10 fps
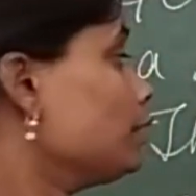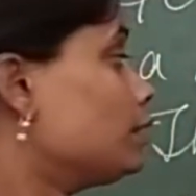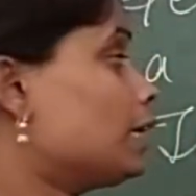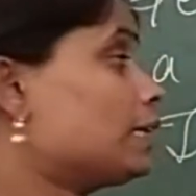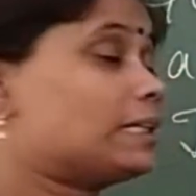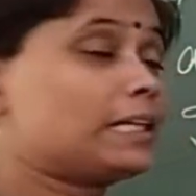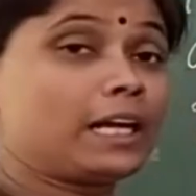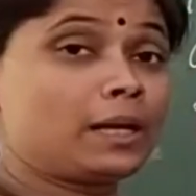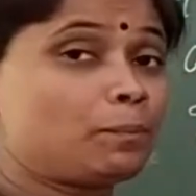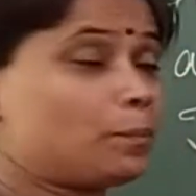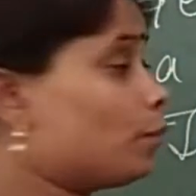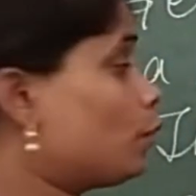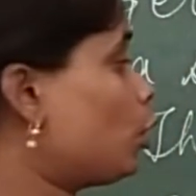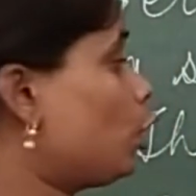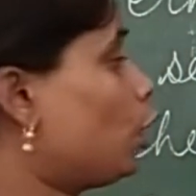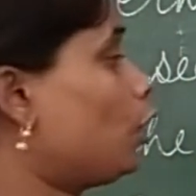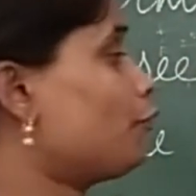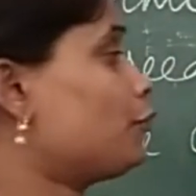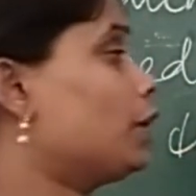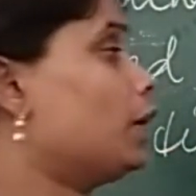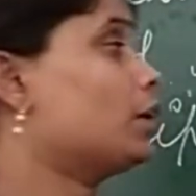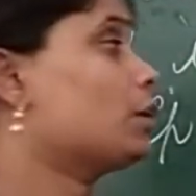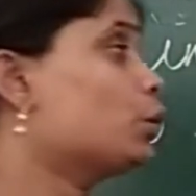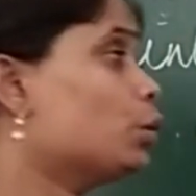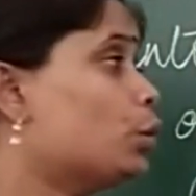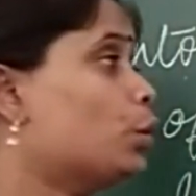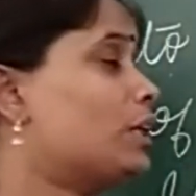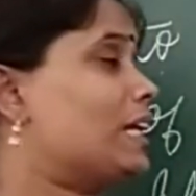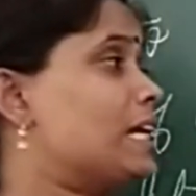the tip of the root